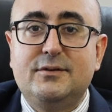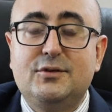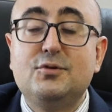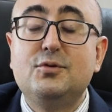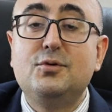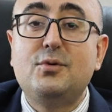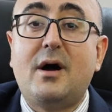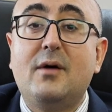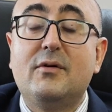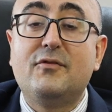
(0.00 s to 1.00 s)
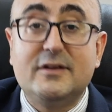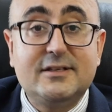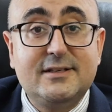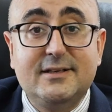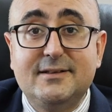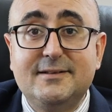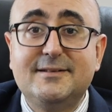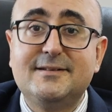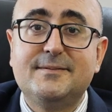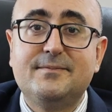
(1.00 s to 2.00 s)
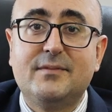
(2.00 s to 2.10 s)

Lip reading: to our first years,